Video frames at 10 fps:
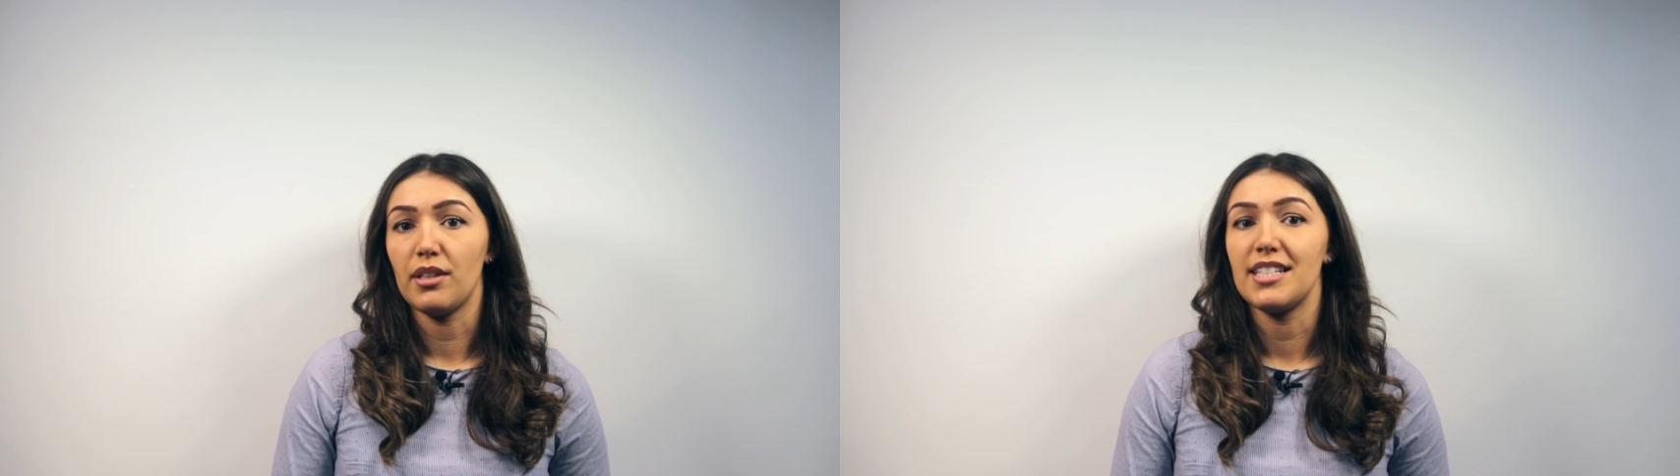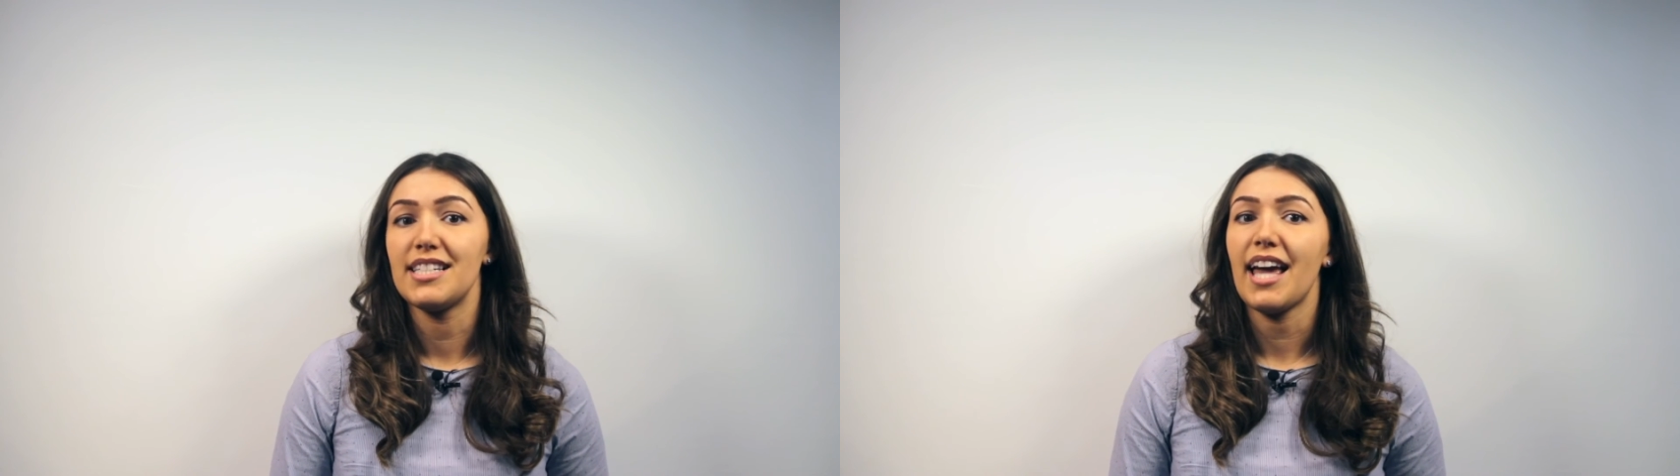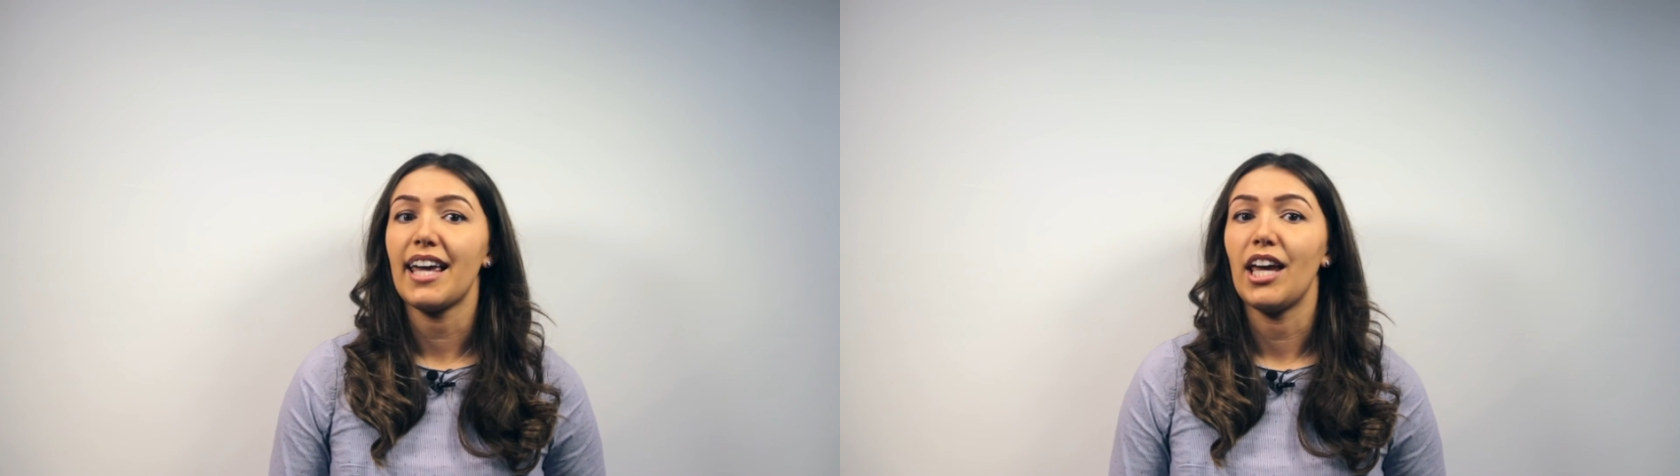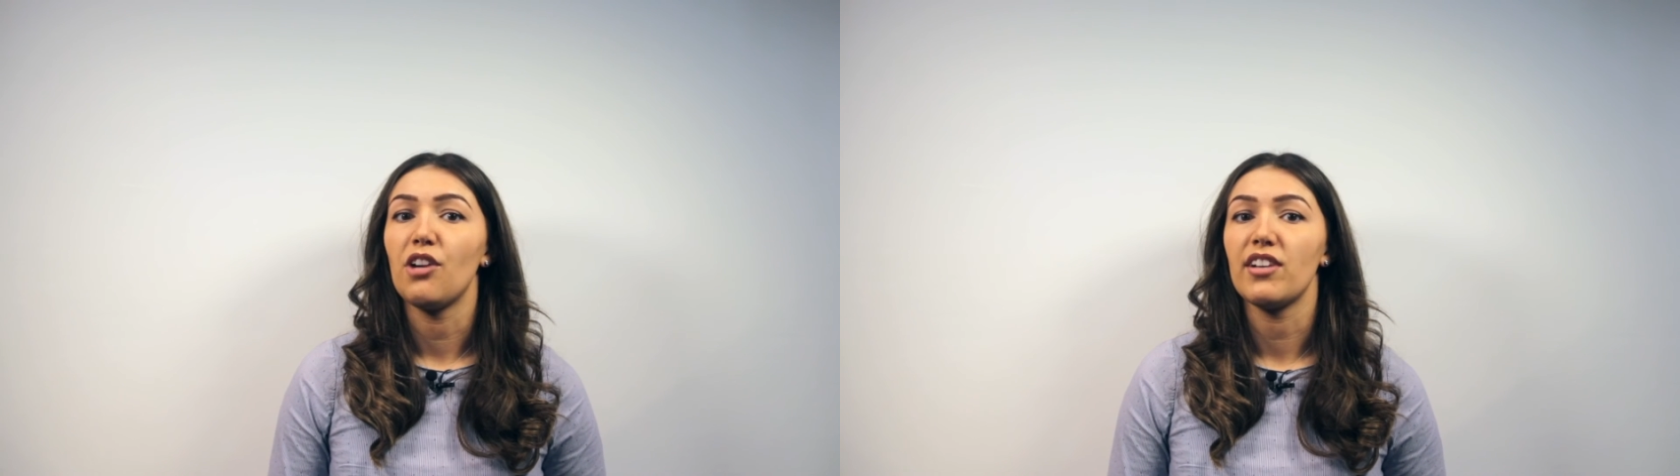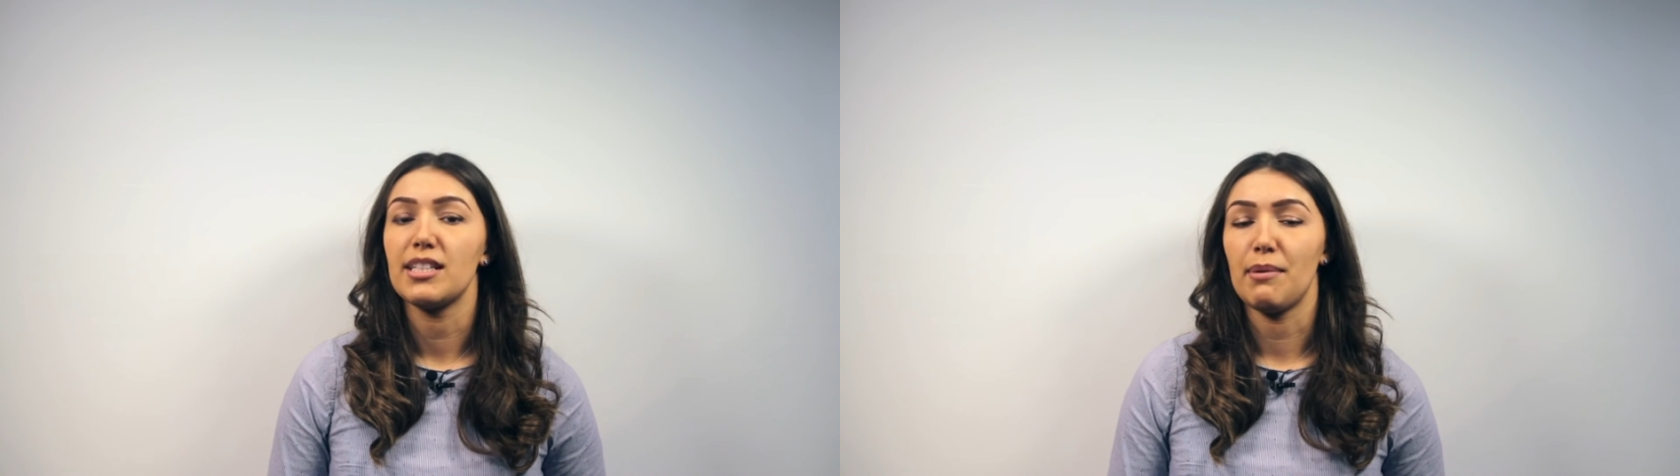with a
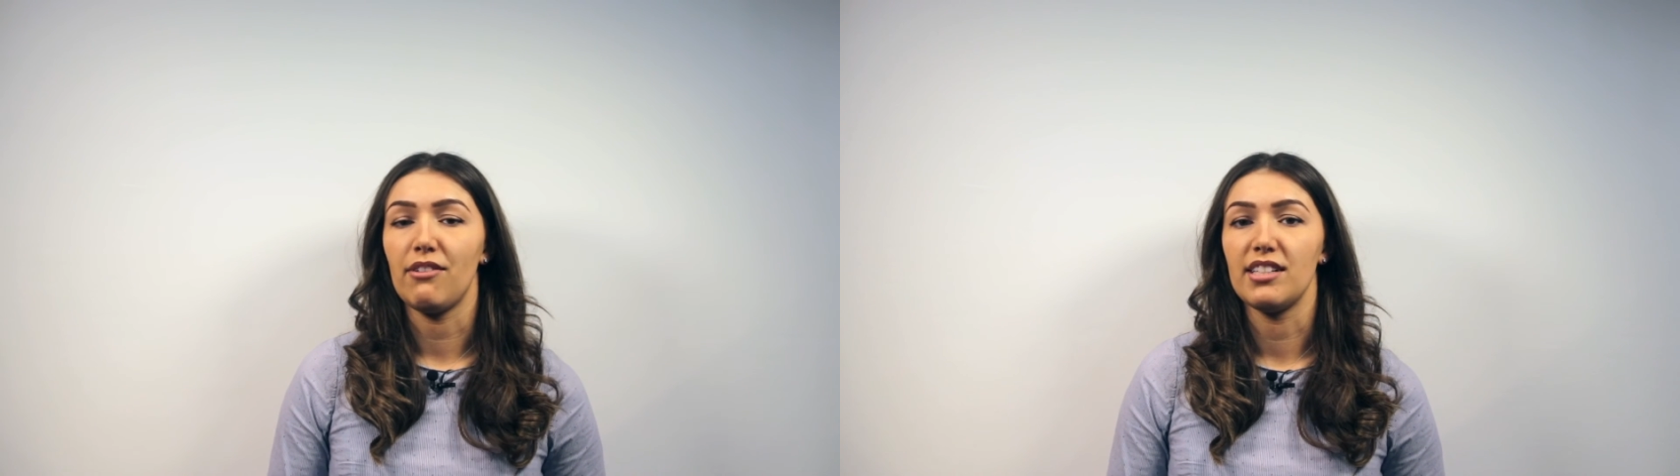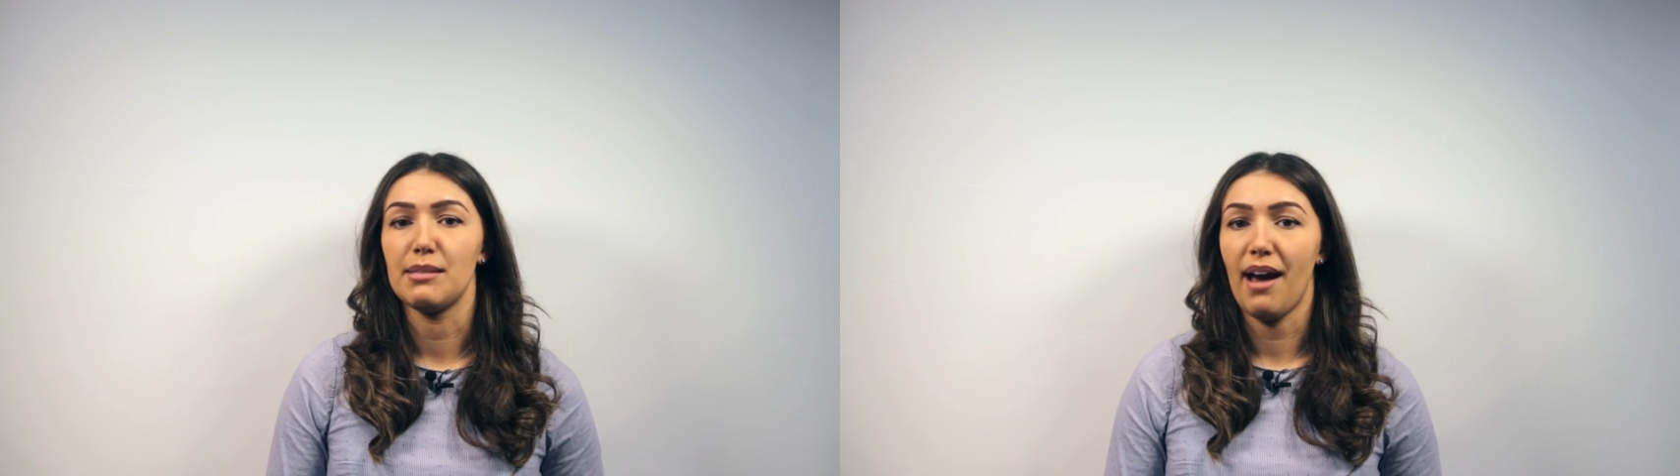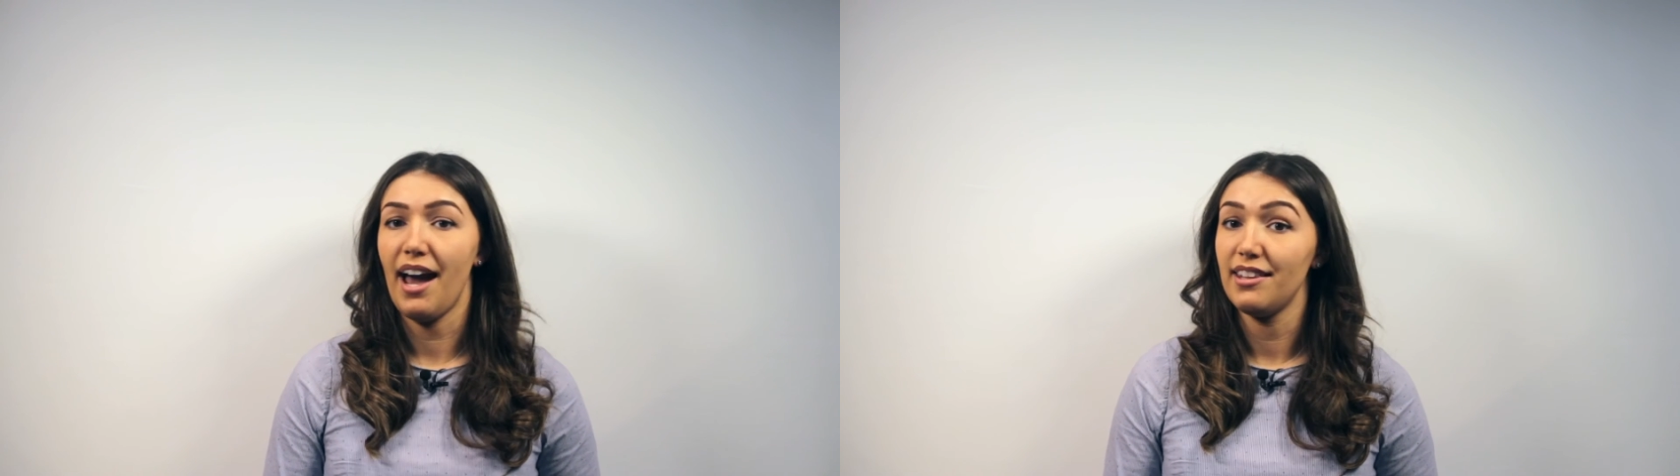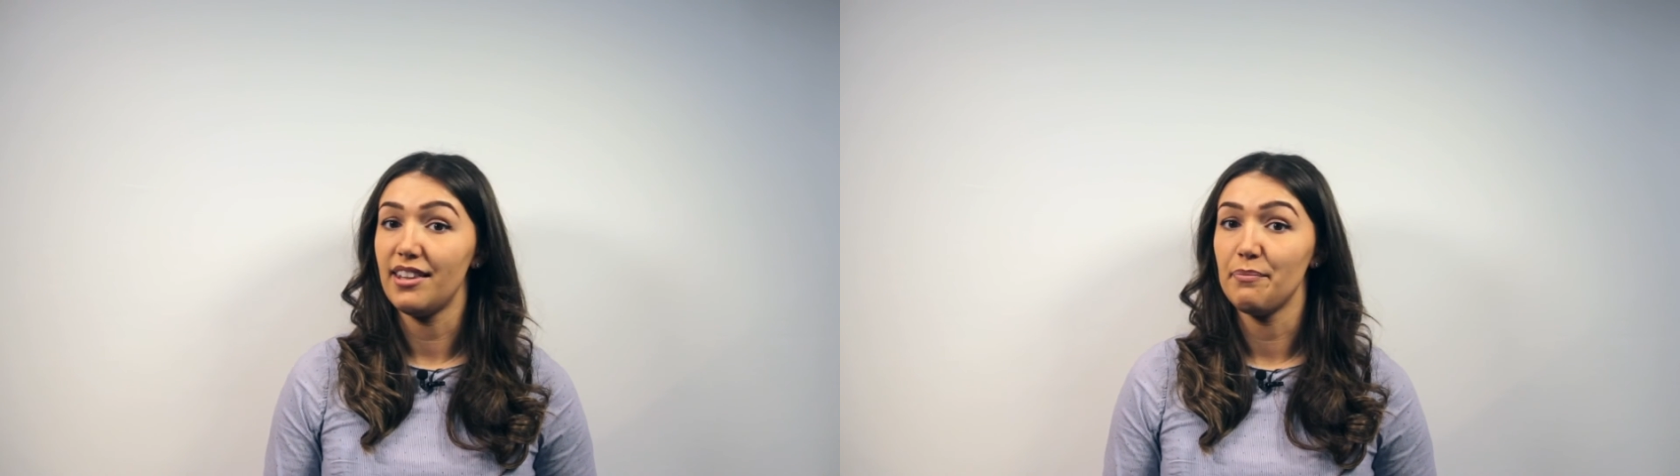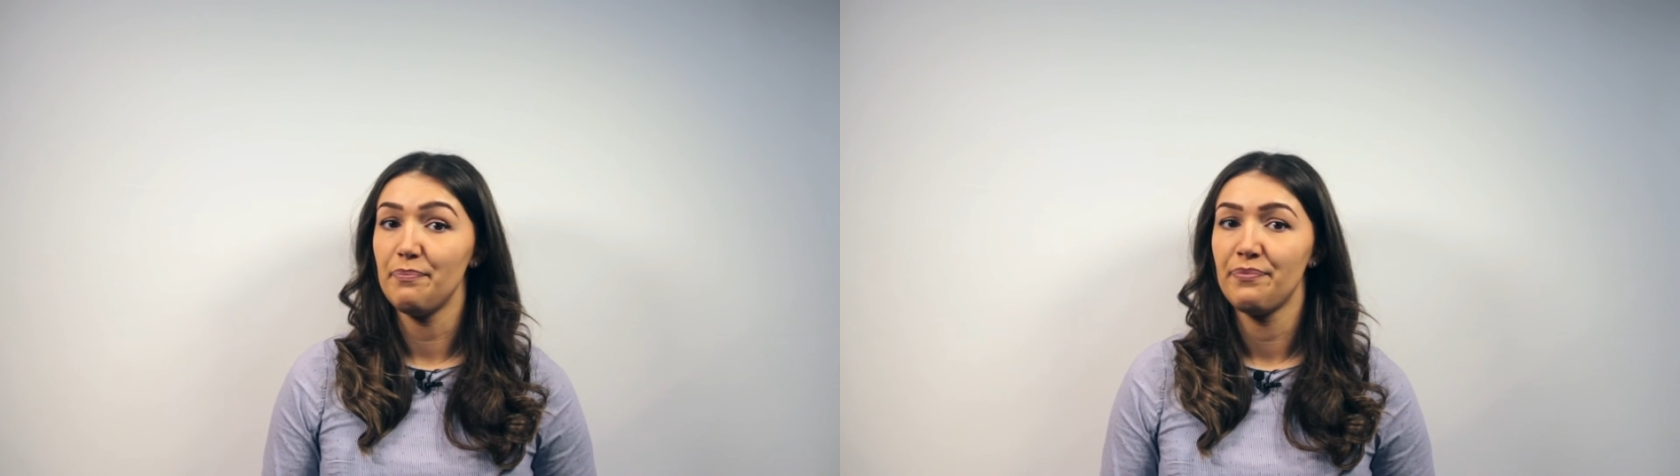decade of experience
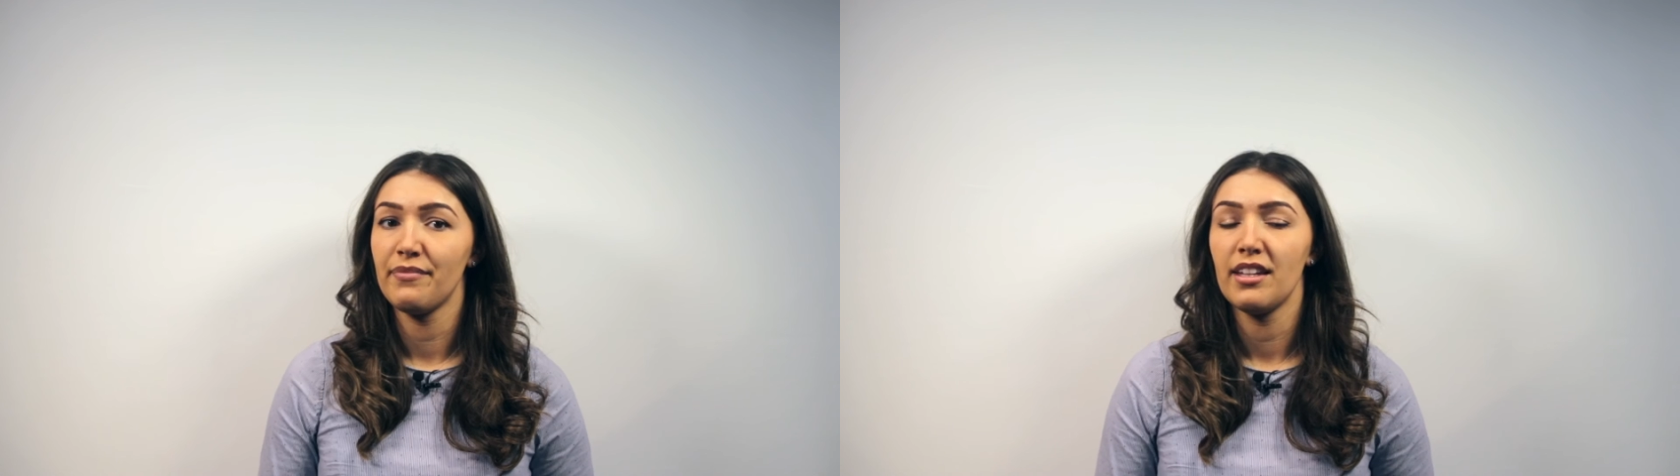behind them?